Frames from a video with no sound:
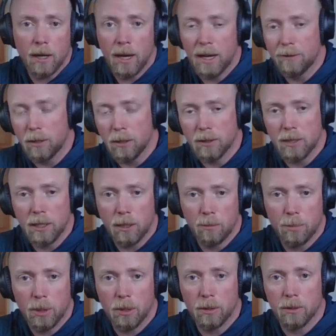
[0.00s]
I have it all
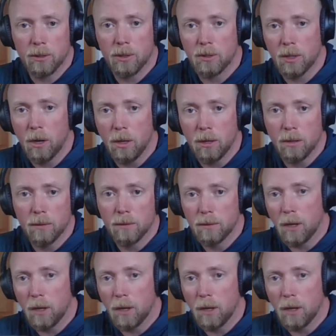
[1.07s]
decomposed. It's all